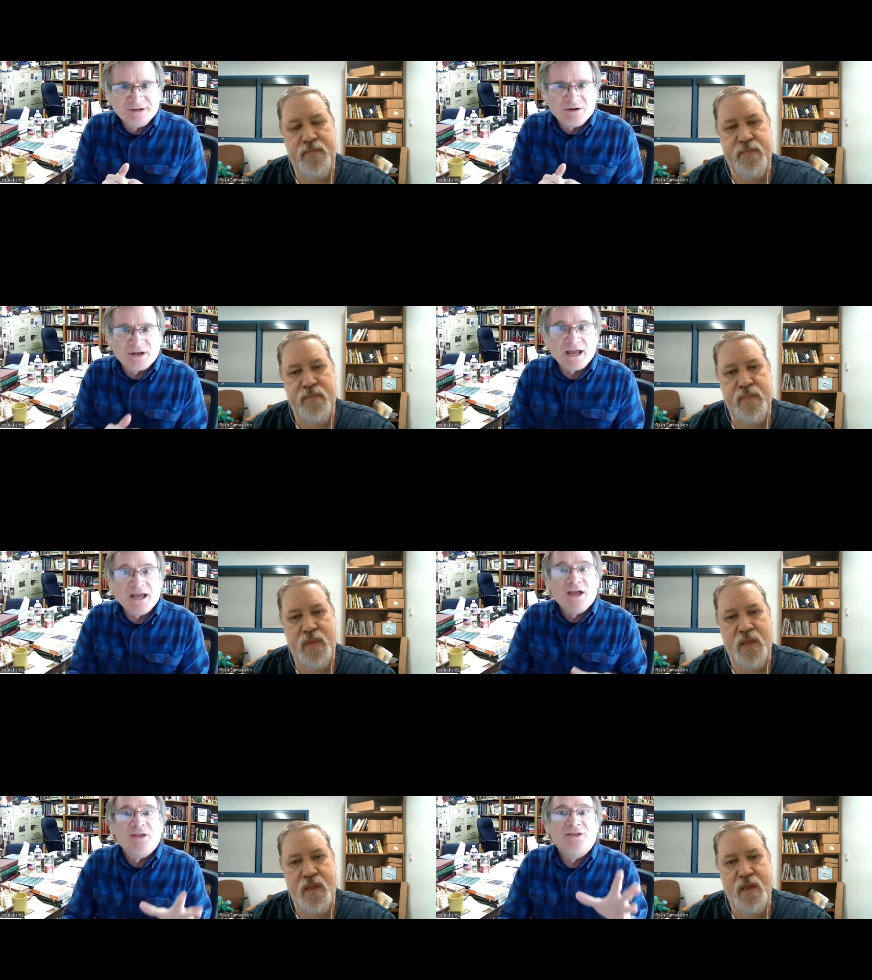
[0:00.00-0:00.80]
Speaker 1: Okay,
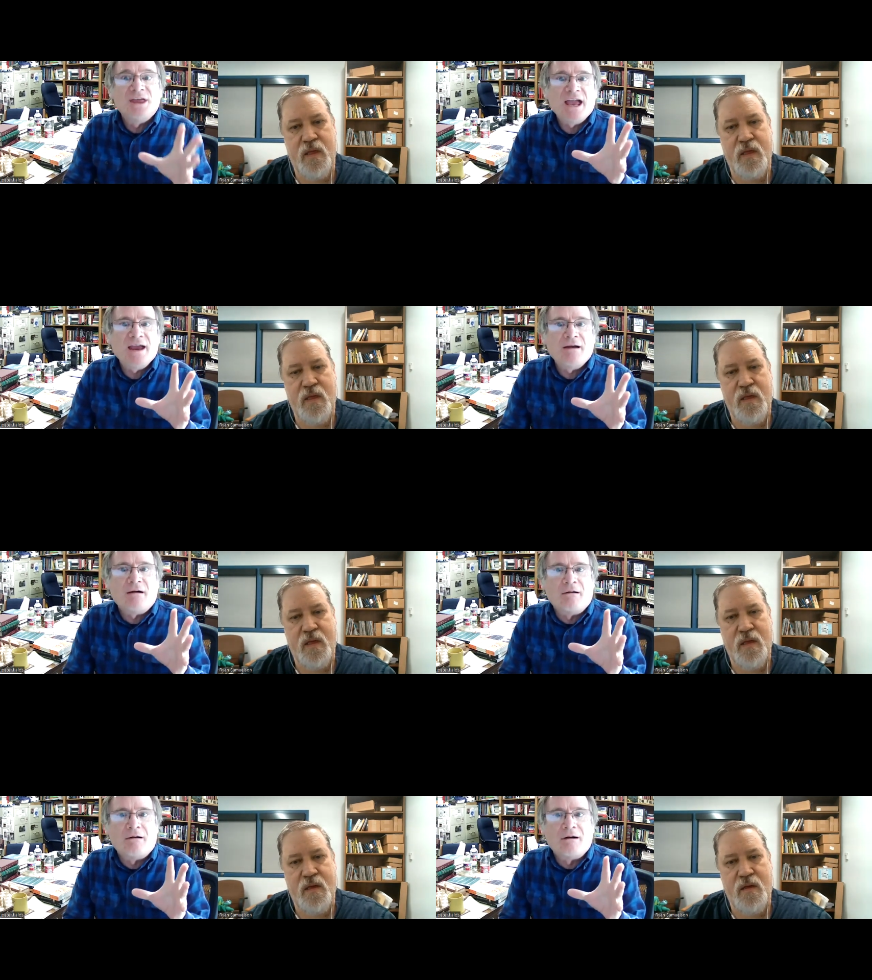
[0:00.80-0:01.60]
they
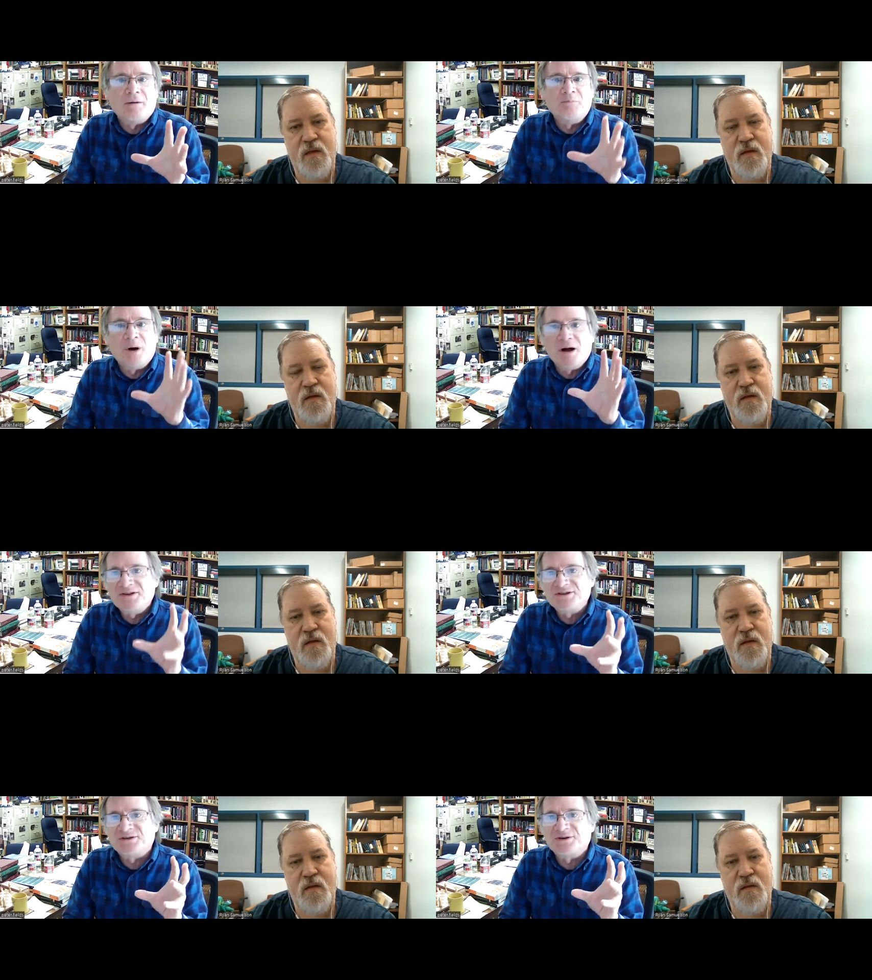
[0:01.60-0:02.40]
are
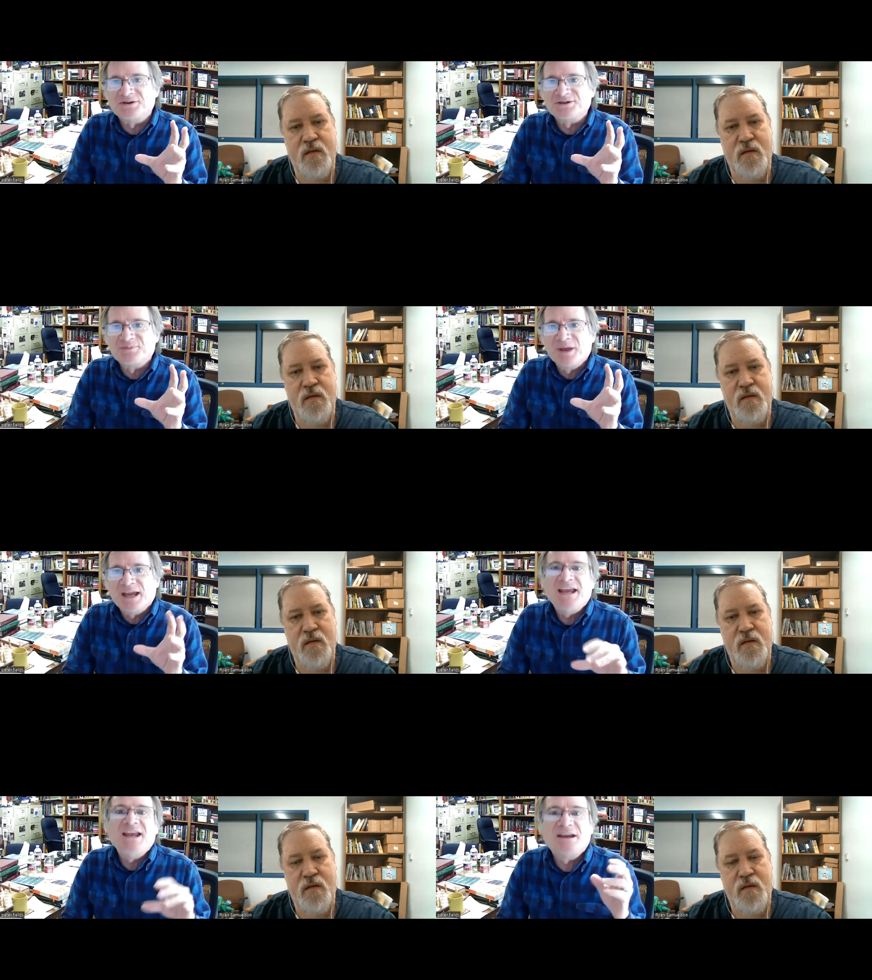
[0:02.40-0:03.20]
monsters
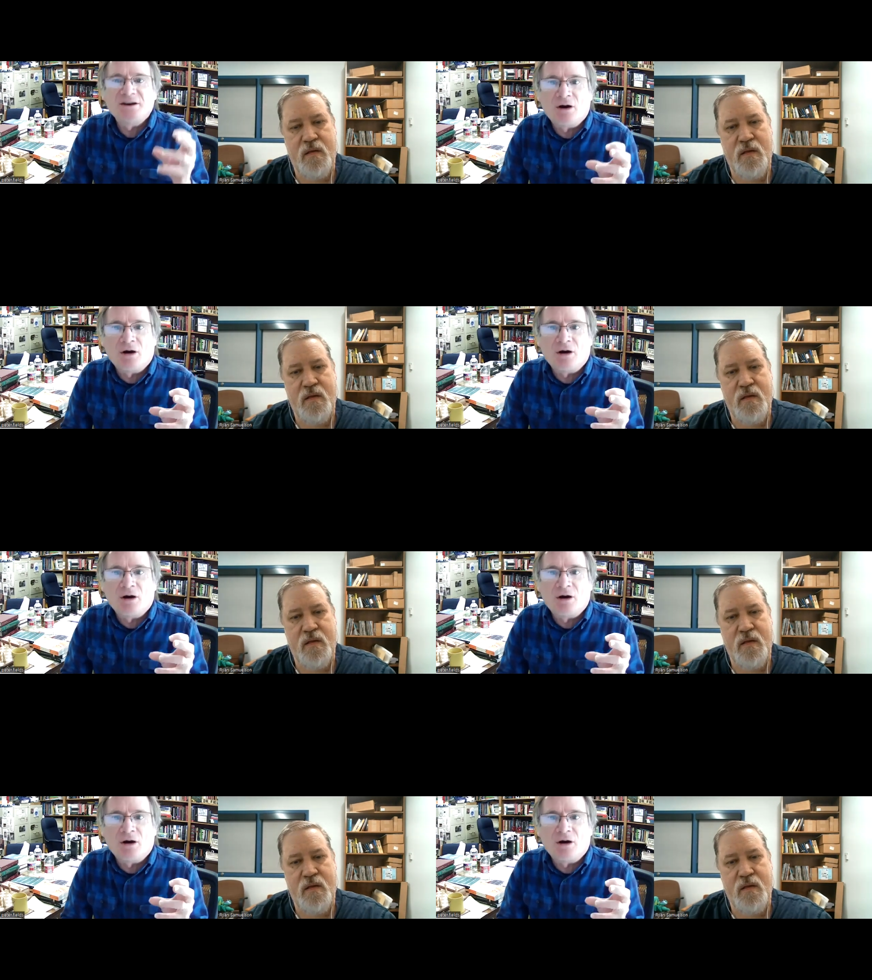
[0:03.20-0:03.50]
he can